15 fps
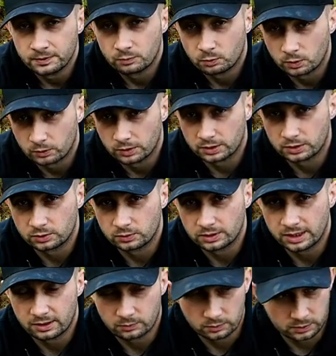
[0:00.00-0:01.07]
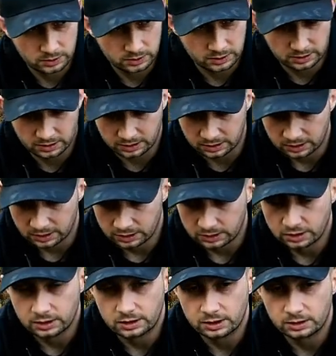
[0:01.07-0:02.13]
What we're gonna do with that, we're gonna
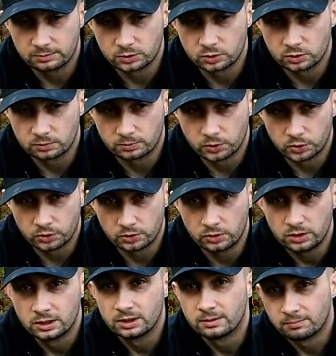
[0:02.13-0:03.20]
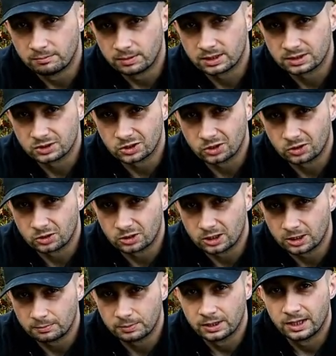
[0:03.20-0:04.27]
cook it up to a boil, mix it all
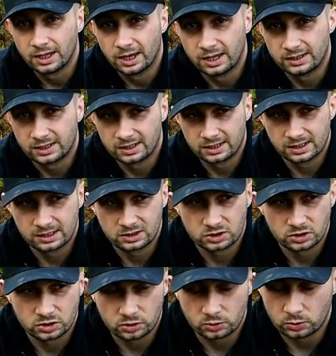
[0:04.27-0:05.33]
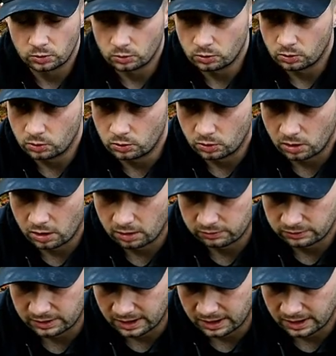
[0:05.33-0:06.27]
up, and then let it just cool off